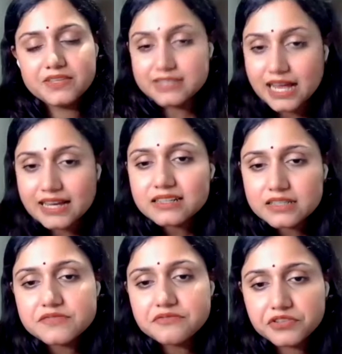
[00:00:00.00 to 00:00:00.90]
Saturn
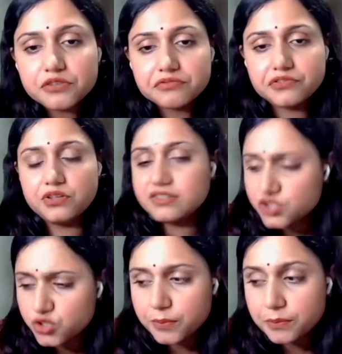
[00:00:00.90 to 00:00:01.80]
is fearful.
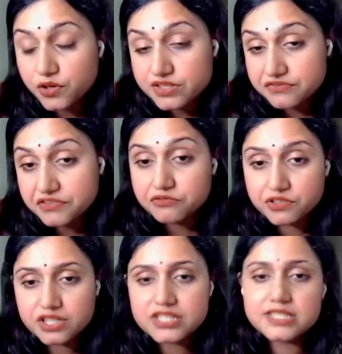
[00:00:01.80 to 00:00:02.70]
Scorpio is
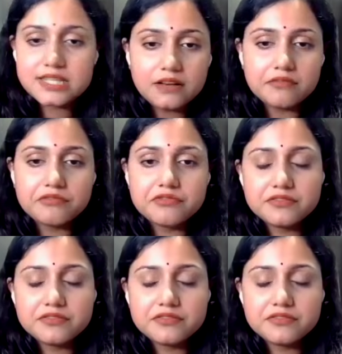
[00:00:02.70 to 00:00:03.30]
fearful itself.